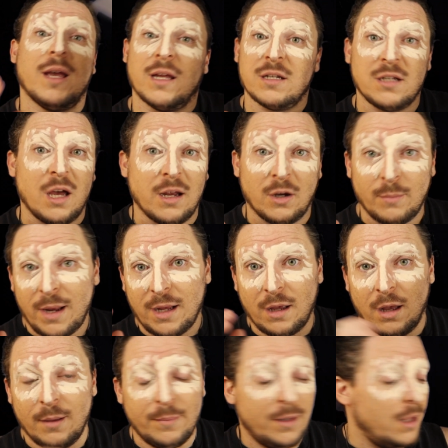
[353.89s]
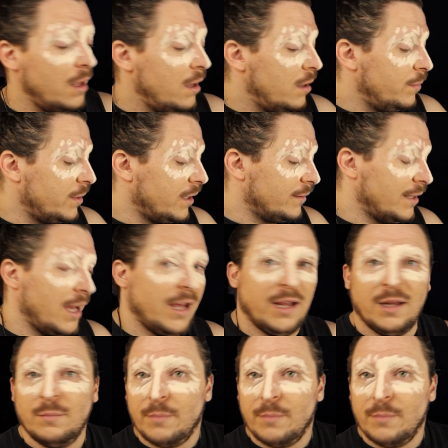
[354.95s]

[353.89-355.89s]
entire makeup because I